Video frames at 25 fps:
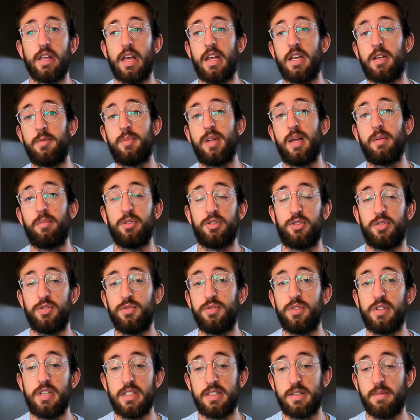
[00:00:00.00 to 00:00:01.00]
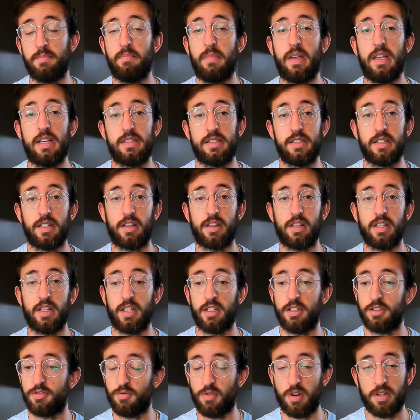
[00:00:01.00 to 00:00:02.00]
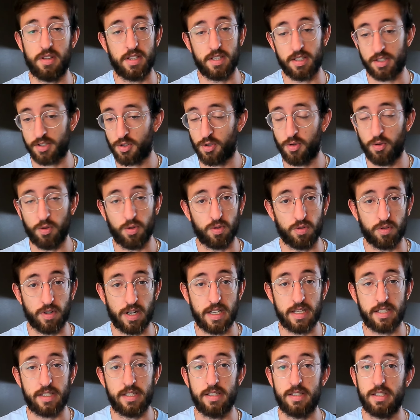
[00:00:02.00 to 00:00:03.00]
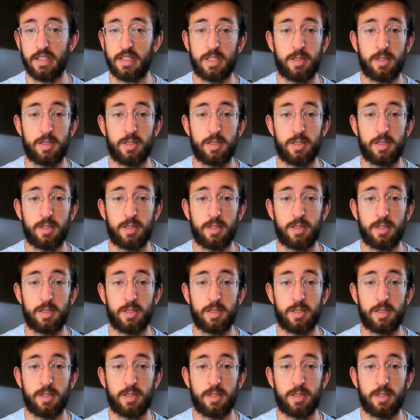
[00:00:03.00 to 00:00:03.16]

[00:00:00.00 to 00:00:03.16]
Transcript: and to be able to do these amazing things, run these cool races,